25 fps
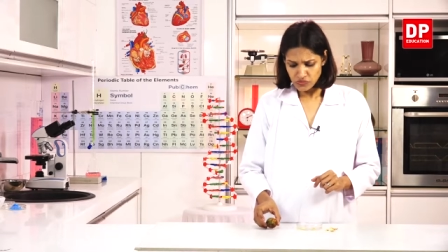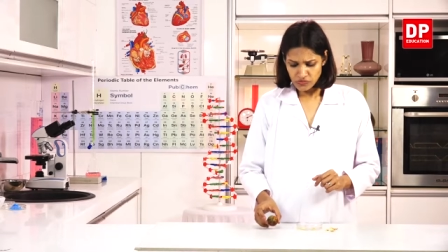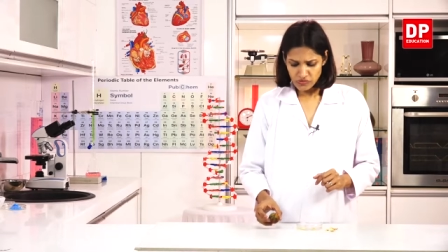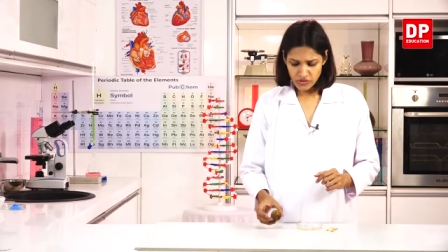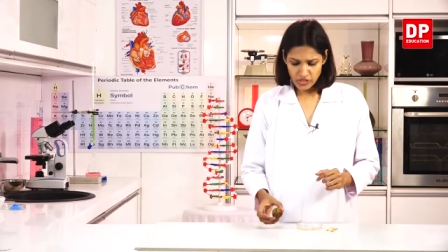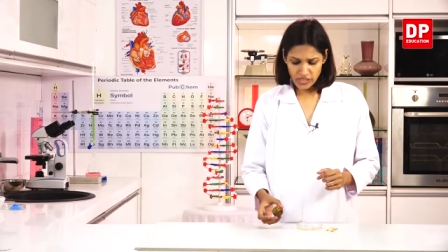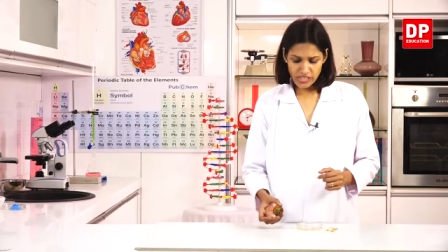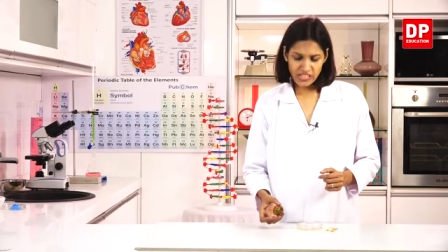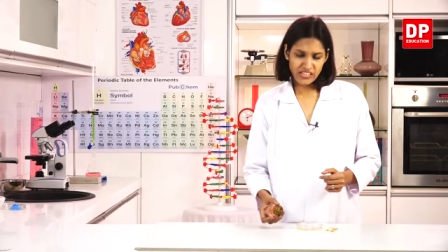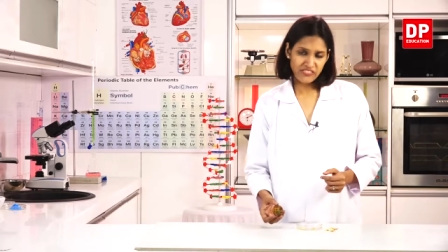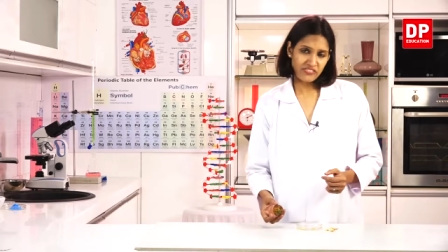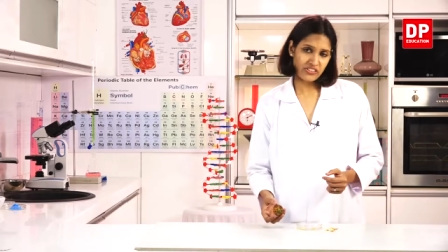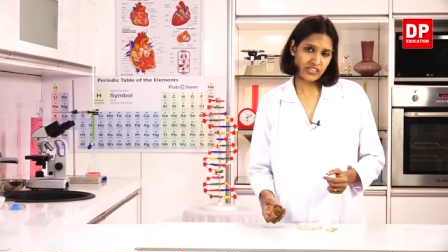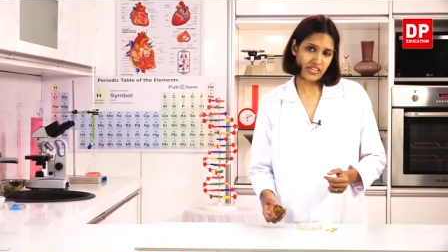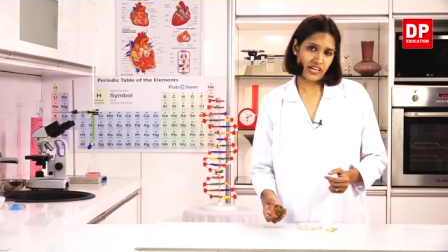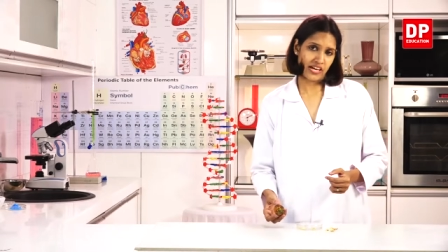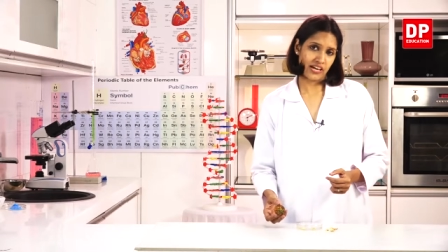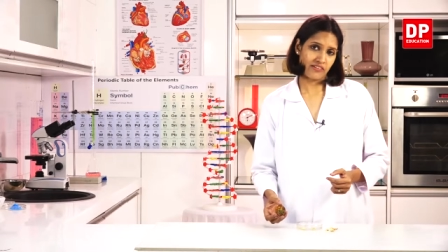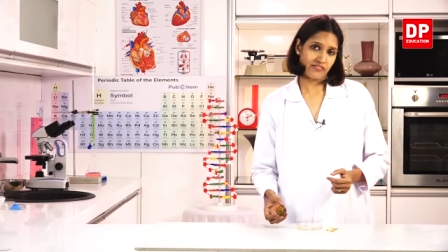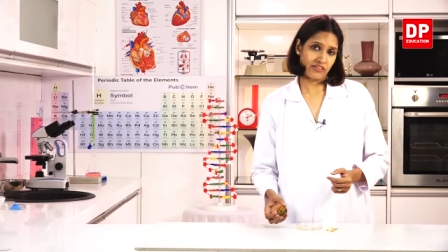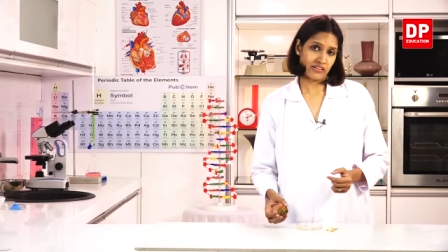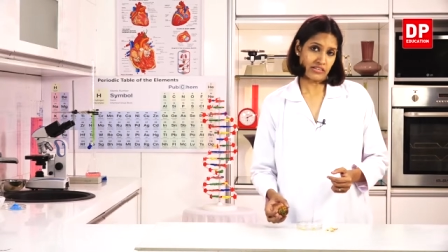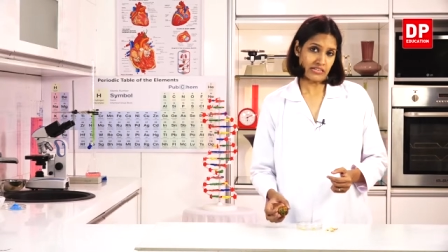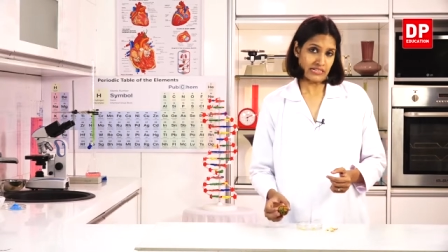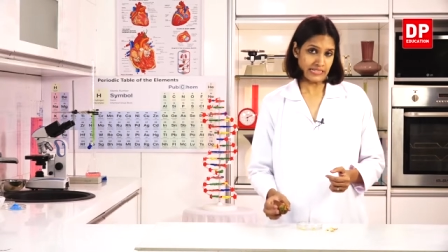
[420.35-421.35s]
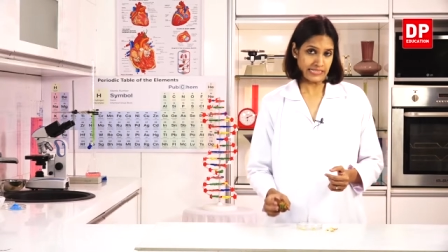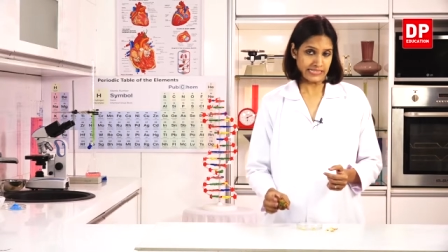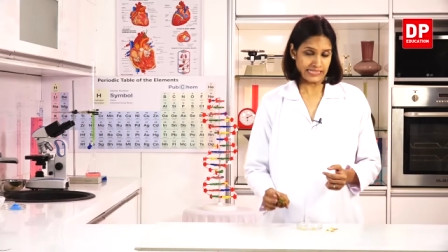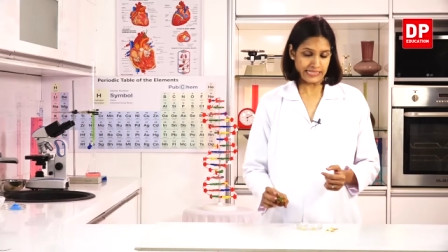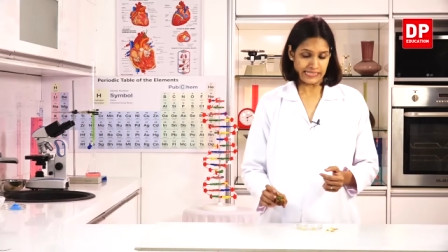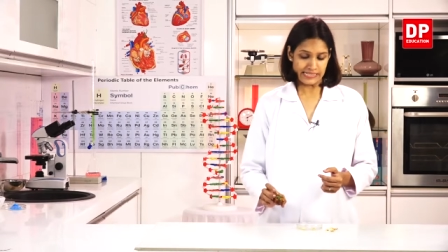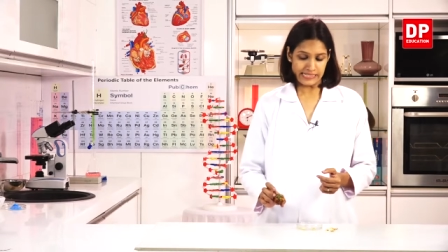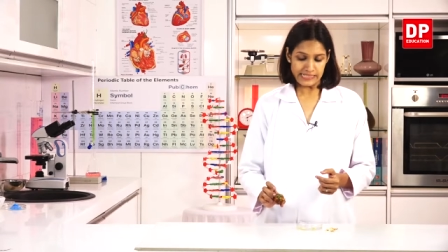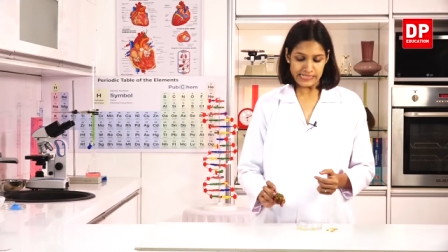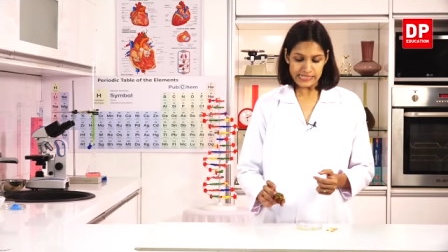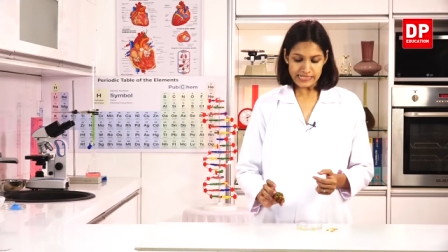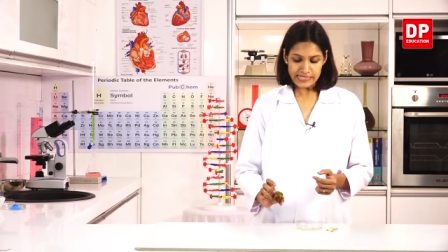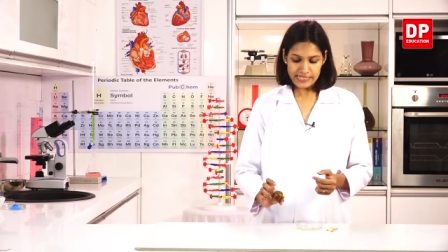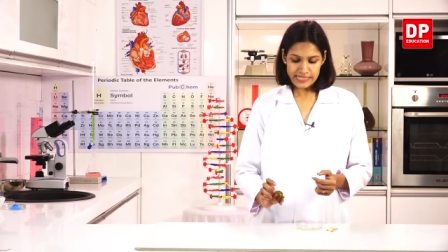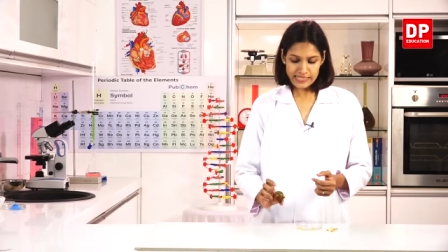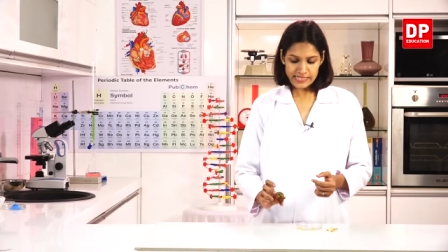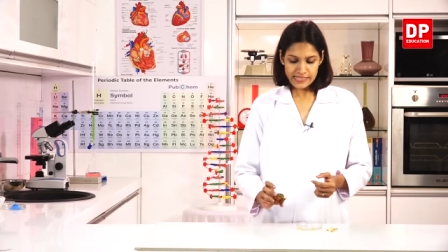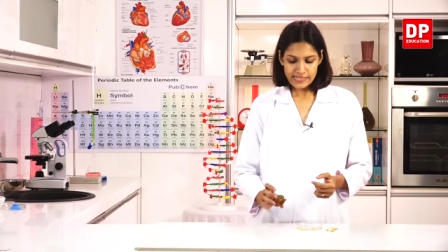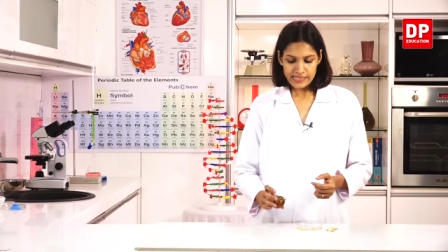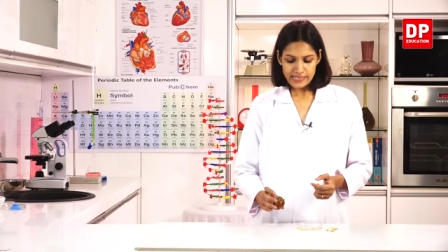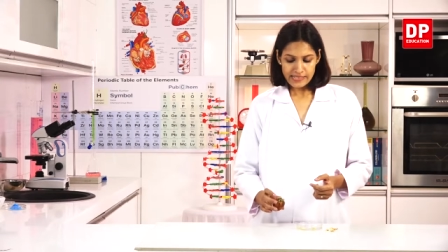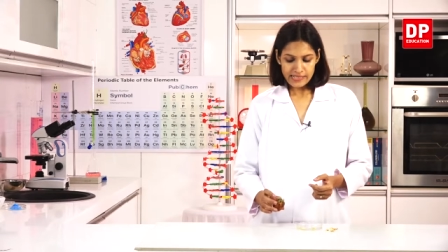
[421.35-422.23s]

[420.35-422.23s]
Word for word: here we have an arecanut.